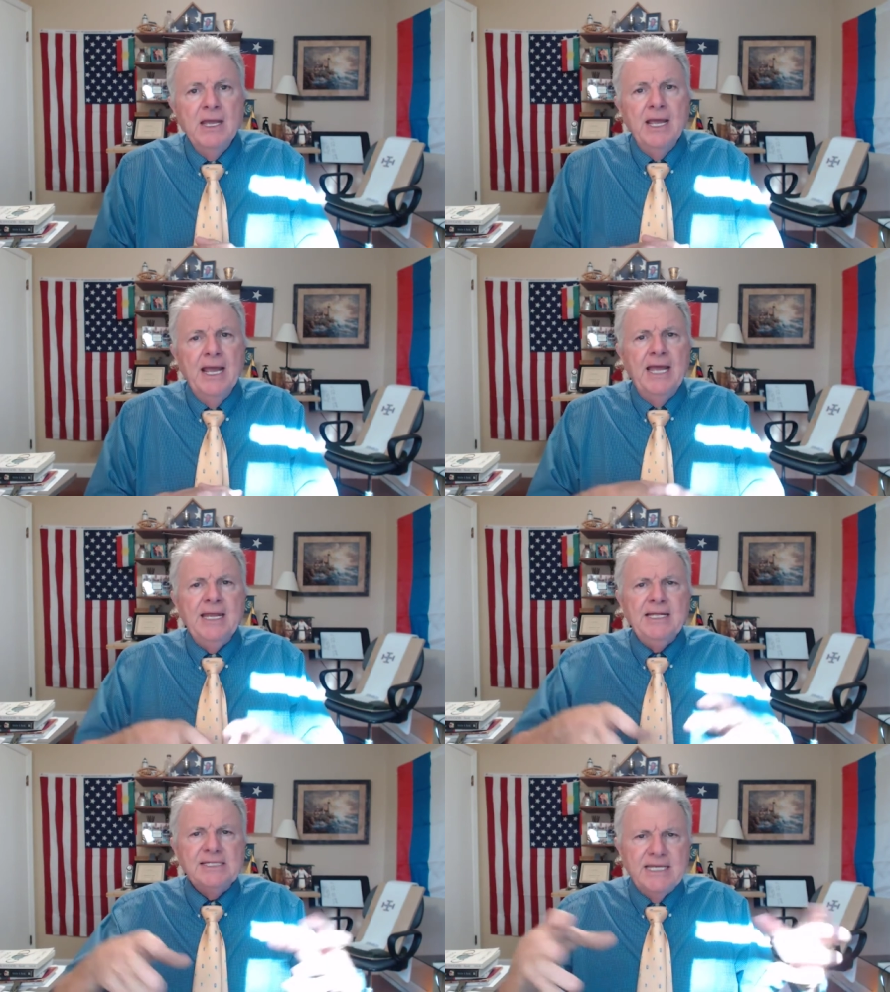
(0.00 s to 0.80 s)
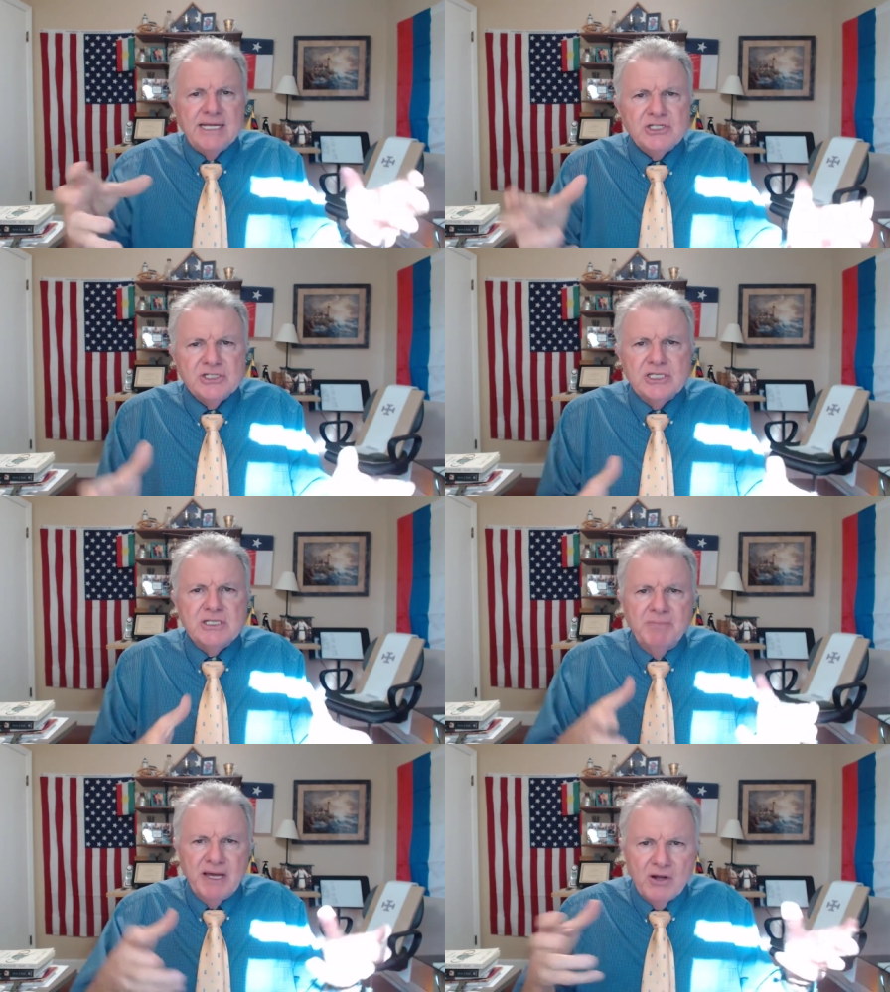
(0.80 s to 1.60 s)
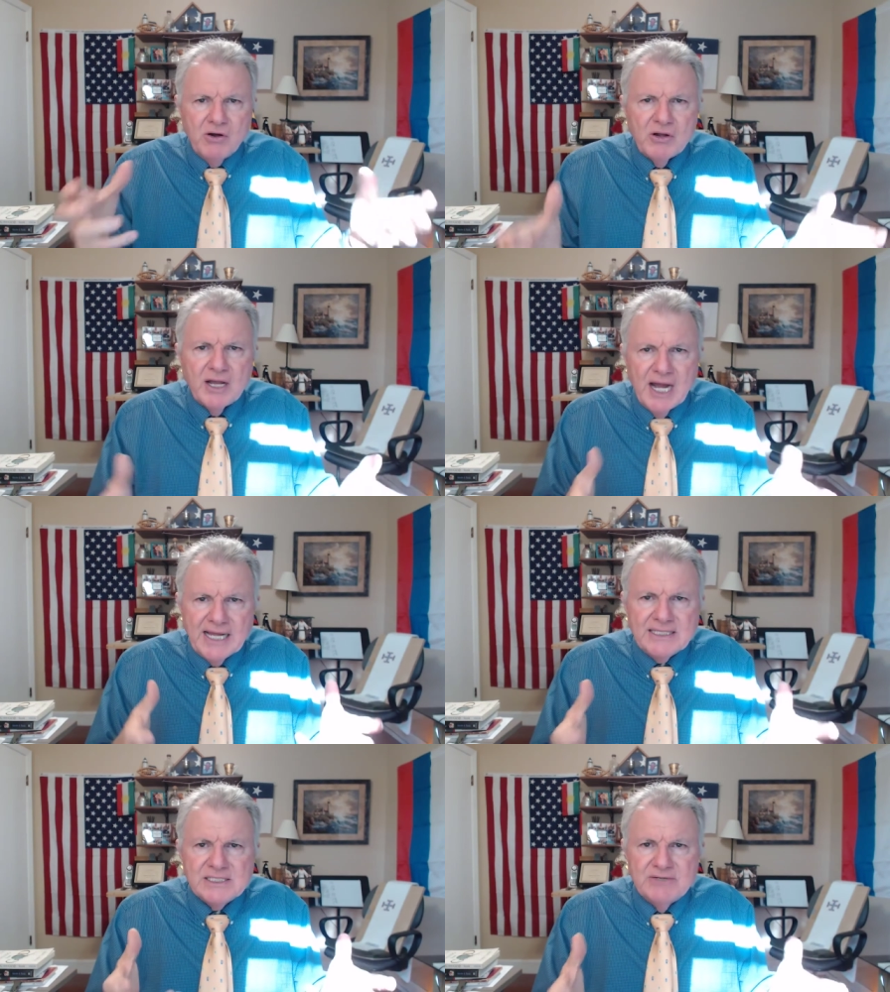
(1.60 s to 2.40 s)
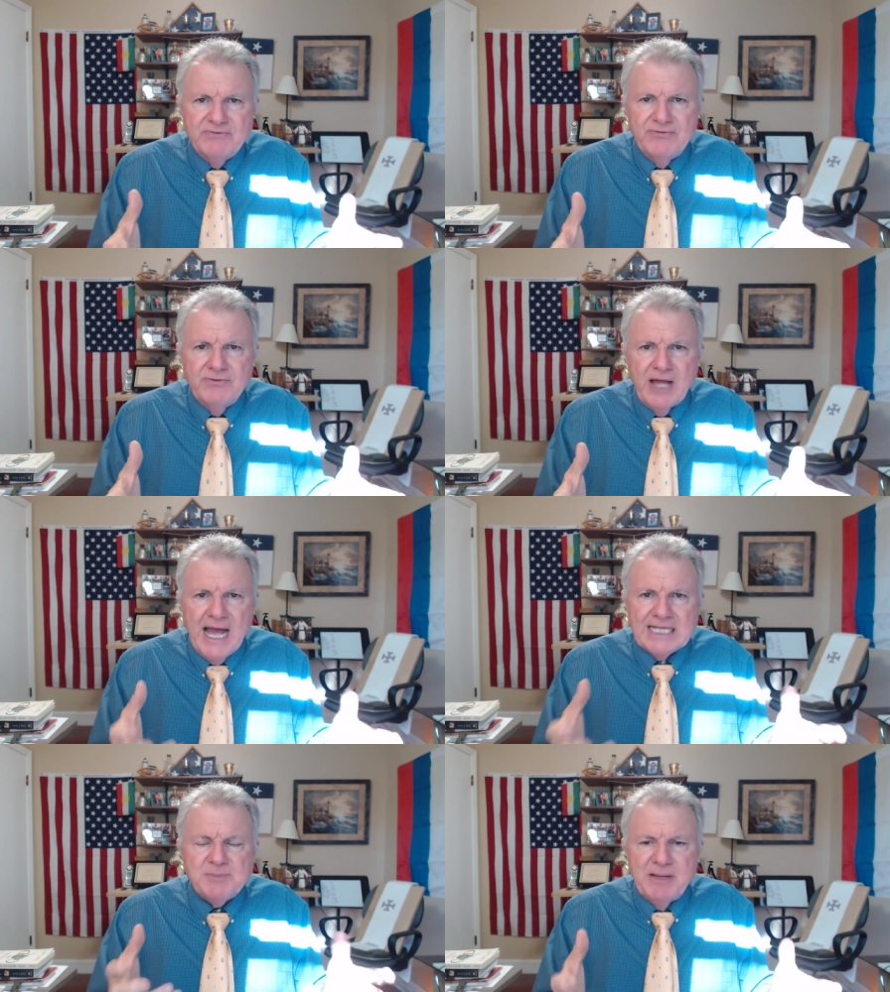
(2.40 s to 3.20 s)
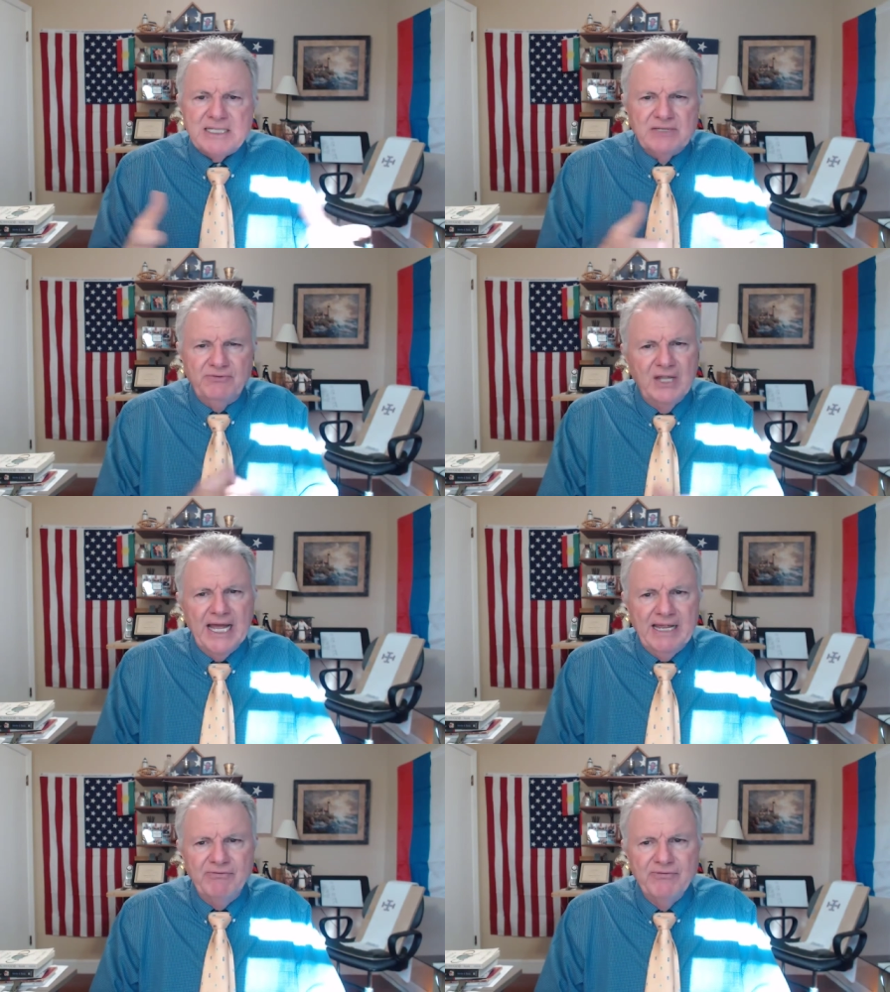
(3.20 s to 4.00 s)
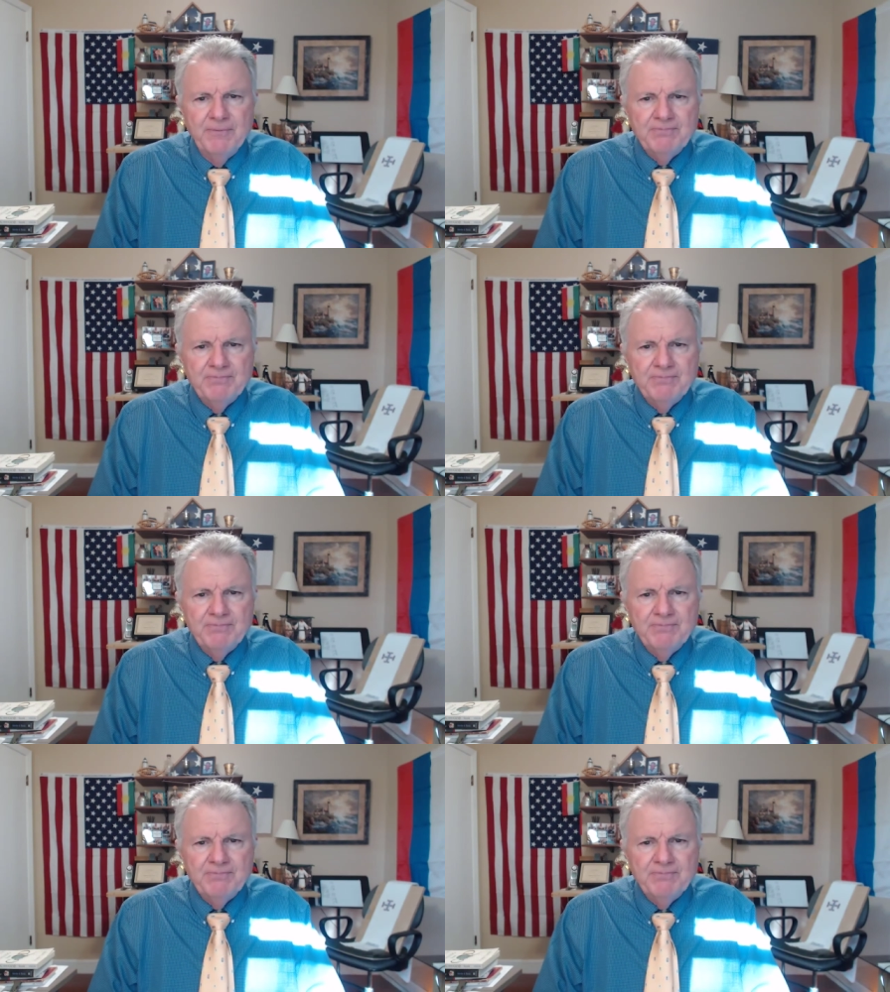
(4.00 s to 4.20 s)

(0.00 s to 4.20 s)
And he teaches us about all kinds of aspects of life.